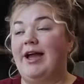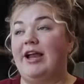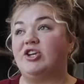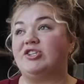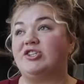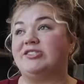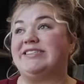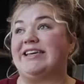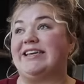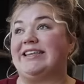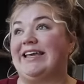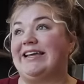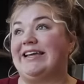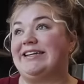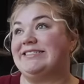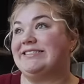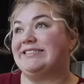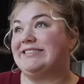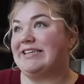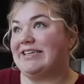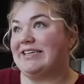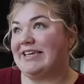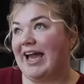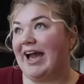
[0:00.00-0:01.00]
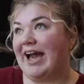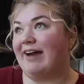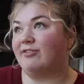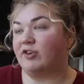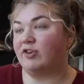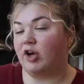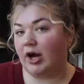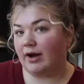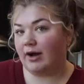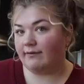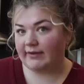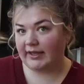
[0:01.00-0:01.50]
and just get like
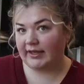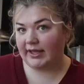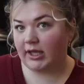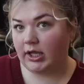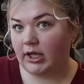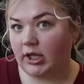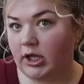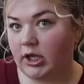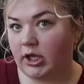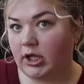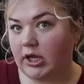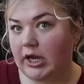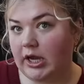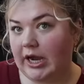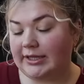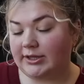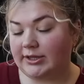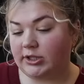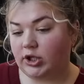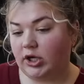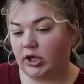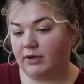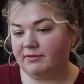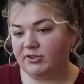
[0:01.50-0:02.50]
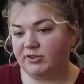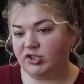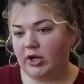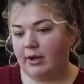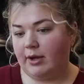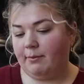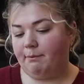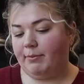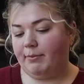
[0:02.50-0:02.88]
decaf coffee at the coffee shop.